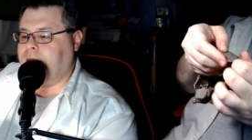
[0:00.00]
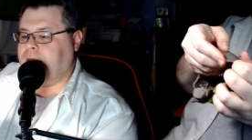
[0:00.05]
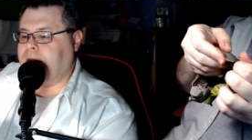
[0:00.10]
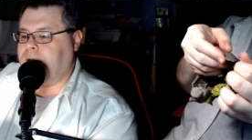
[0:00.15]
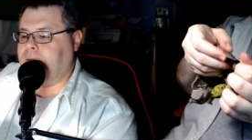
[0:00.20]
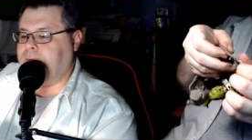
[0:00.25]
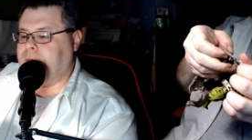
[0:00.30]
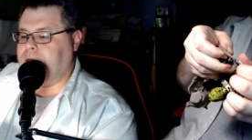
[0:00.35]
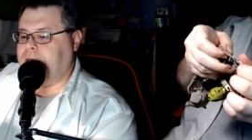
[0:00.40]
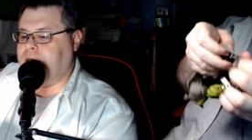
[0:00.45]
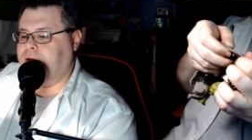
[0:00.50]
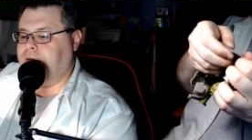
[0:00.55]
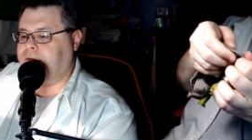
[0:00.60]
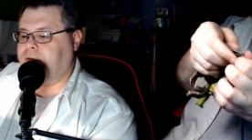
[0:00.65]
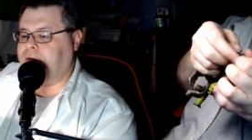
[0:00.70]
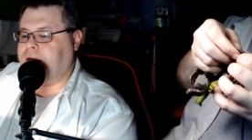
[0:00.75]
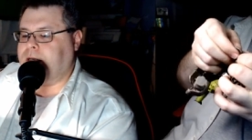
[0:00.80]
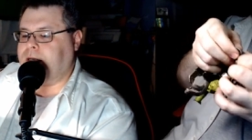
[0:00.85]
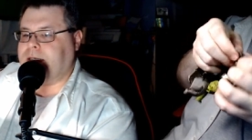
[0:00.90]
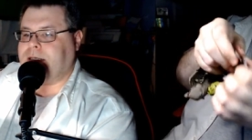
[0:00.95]

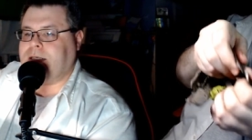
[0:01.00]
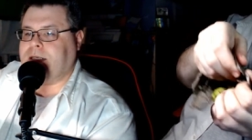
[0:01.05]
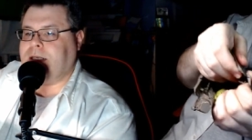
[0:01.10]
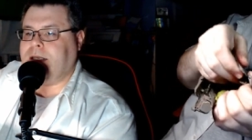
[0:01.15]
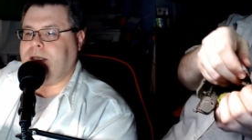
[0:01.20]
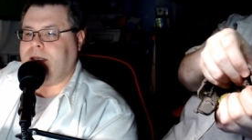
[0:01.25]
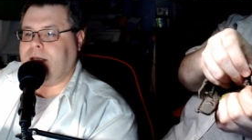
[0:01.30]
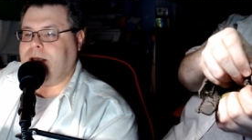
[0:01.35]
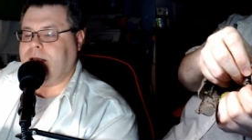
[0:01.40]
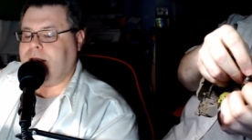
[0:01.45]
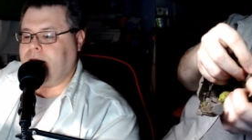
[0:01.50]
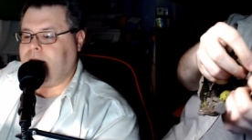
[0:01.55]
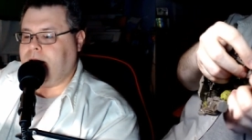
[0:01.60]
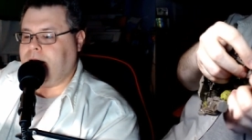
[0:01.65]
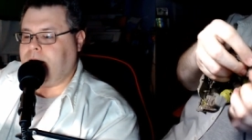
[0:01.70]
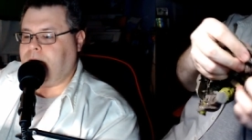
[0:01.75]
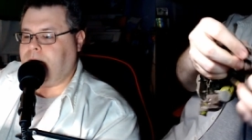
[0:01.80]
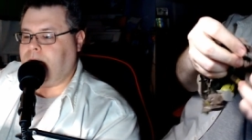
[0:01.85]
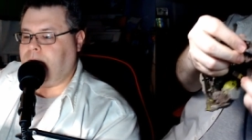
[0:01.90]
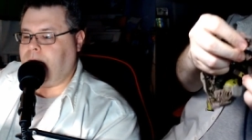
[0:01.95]
maneuver it
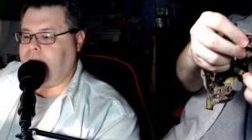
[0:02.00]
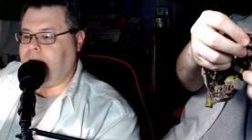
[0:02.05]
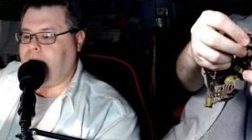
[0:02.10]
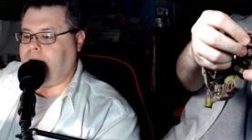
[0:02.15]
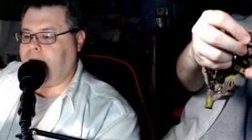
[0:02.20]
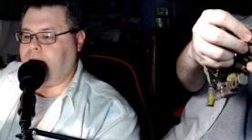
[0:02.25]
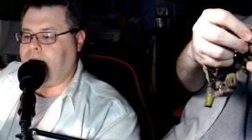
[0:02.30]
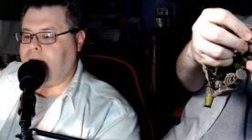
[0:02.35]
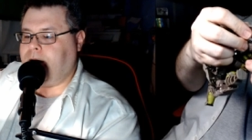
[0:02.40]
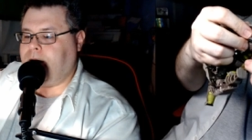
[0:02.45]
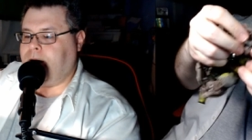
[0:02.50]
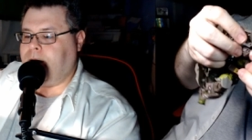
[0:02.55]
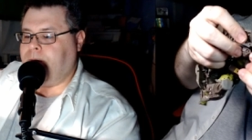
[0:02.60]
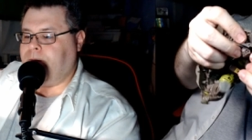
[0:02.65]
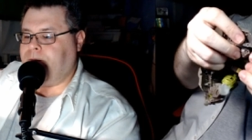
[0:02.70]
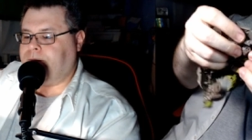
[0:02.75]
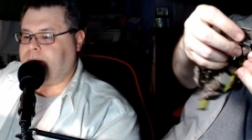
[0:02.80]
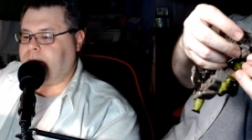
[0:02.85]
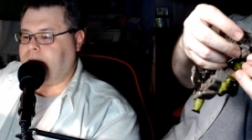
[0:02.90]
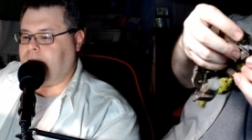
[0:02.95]
where
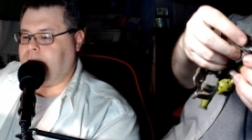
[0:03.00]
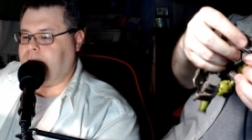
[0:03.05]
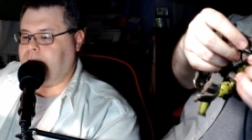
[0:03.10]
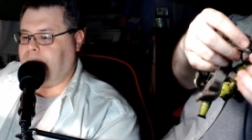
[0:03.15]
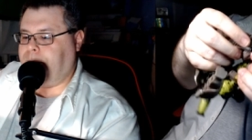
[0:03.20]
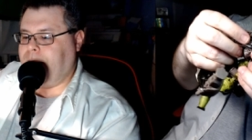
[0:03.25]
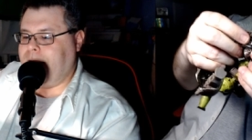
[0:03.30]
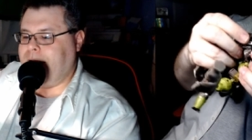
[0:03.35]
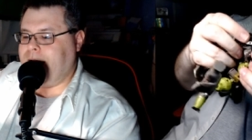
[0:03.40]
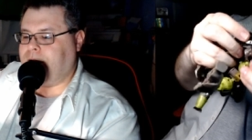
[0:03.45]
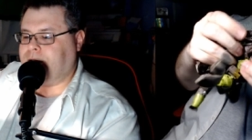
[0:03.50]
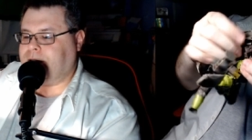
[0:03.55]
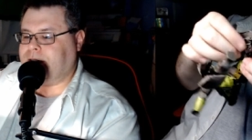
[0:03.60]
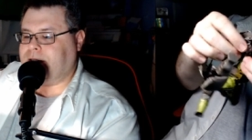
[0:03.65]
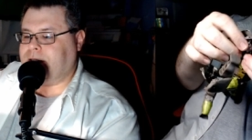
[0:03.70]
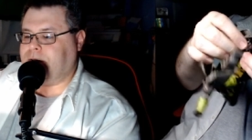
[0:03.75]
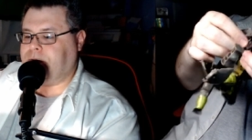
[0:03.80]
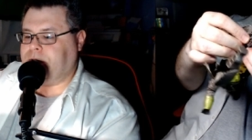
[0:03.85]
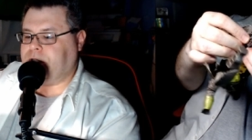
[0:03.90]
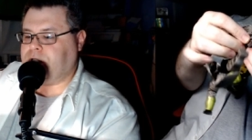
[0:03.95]
the panels
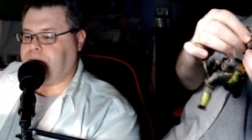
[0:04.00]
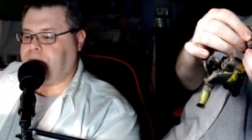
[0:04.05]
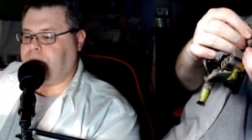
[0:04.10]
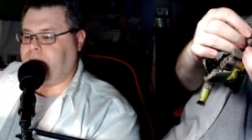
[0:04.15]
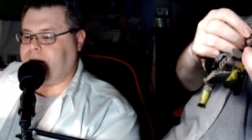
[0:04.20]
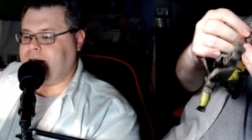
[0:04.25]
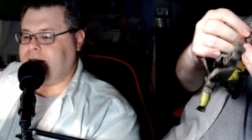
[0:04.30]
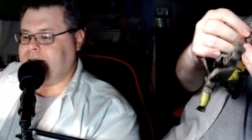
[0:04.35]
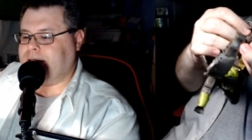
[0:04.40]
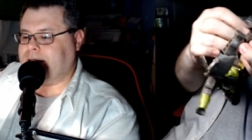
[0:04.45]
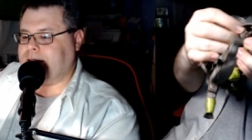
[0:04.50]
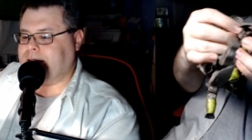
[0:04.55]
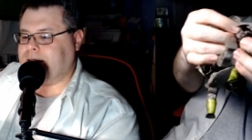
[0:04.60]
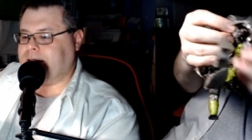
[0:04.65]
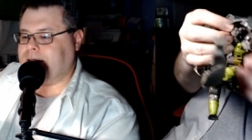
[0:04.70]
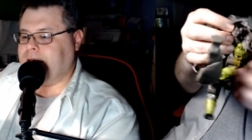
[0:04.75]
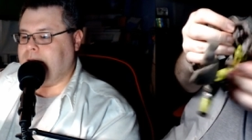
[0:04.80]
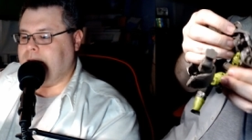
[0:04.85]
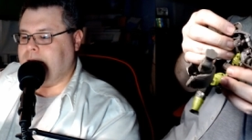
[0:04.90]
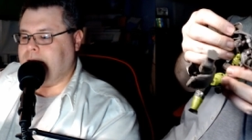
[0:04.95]
switch places
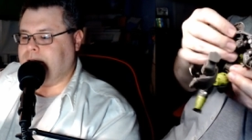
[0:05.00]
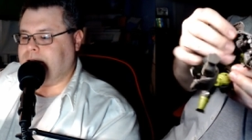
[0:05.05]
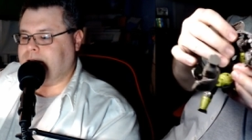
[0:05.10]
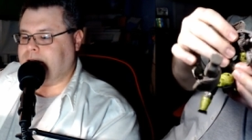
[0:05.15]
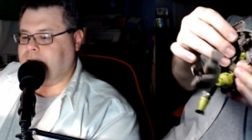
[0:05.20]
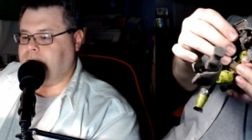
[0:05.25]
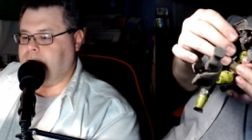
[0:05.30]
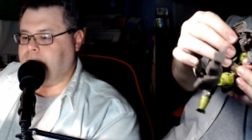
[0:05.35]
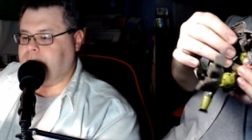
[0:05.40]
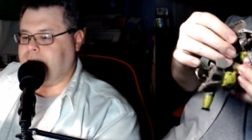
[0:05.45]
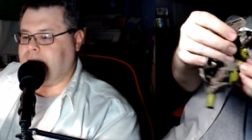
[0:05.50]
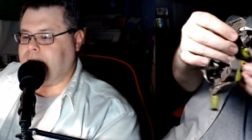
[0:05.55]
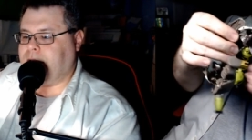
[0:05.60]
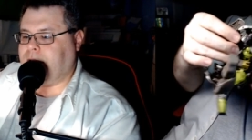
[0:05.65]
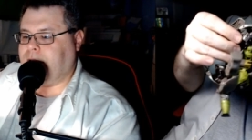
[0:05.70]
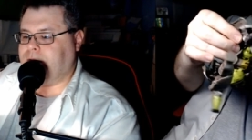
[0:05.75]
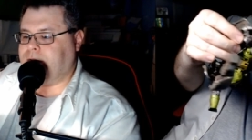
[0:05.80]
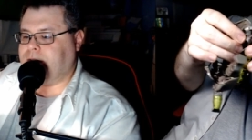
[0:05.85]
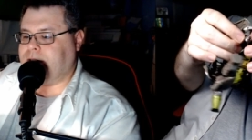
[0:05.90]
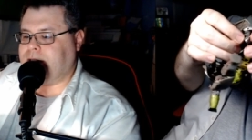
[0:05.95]
so you can
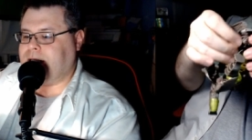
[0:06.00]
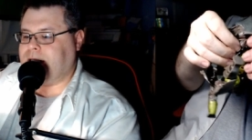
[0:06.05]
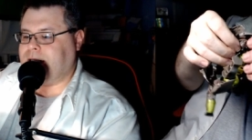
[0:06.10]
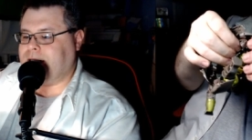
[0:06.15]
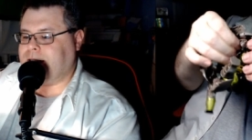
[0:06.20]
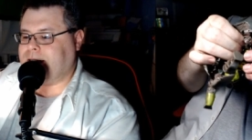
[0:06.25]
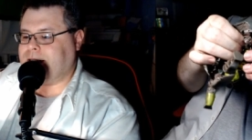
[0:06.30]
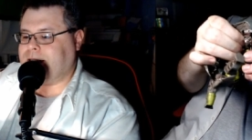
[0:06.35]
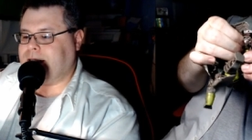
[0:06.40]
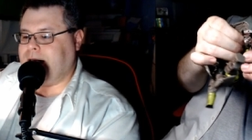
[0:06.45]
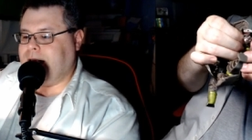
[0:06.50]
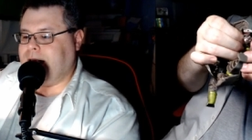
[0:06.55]
close this.